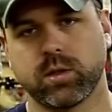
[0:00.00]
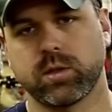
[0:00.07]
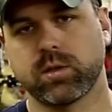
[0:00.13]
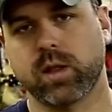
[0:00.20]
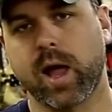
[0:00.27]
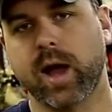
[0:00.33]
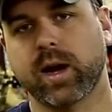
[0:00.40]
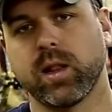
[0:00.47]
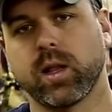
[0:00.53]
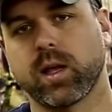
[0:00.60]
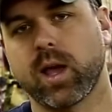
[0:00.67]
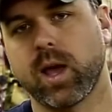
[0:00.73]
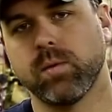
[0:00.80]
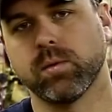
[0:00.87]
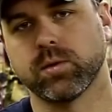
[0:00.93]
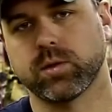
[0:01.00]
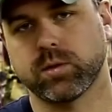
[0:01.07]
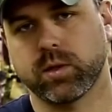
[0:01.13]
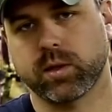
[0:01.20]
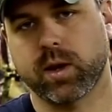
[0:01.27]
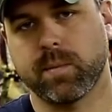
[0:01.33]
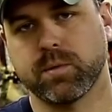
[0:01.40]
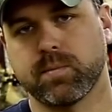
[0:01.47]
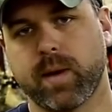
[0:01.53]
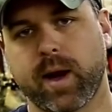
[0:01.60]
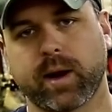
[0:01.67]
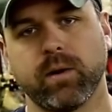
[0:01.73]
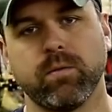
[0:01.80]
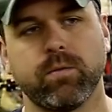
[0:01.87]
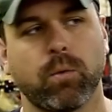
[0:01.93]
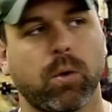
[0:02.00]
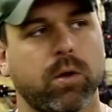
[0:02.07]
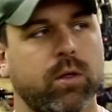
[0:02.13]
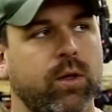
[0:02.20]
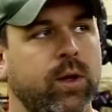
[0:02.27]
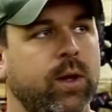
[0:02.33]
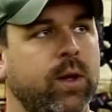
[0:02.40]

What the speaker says: the slack in the cables as it comes back and forth